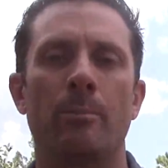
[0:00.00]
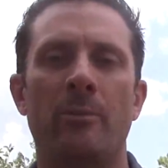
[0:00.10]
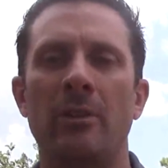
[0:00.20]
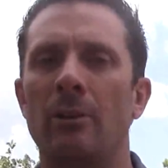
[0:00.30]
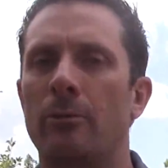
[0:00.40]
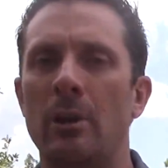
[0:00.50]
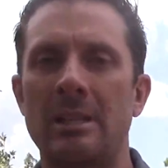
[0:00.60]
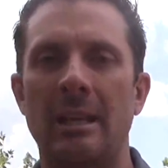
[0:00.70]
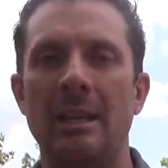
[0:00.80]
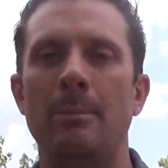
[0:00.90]
feel free
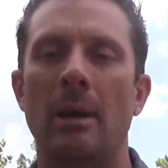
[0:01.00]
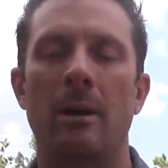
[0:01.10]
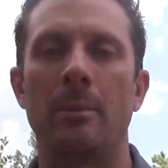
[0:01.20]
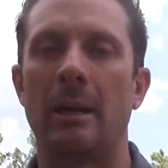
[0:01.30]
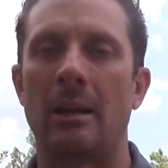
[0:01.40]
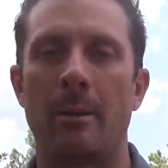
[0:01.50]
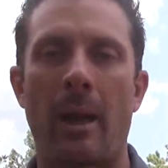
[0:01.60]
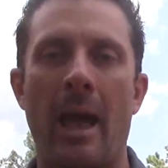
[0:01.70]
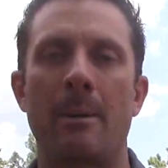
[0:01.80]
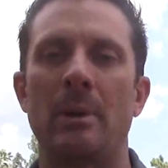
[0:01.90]
to email me, and I'm
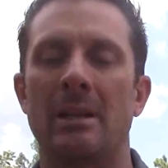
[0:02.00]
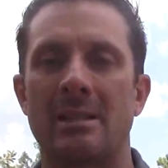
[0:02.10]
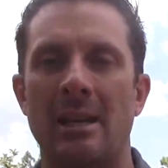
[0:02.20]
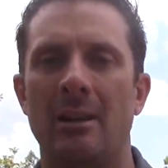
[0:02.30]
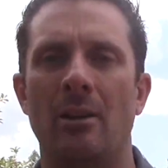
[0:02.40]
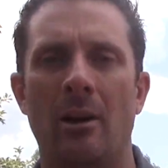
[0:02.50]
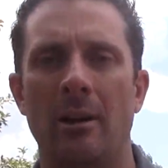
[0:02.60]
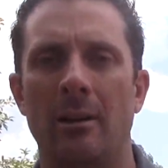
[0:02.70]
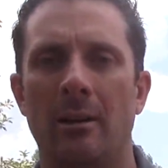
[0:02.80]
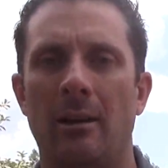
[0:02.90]
happy to send
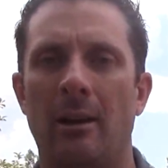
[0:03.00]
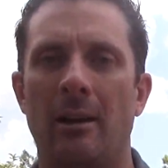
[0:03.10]
on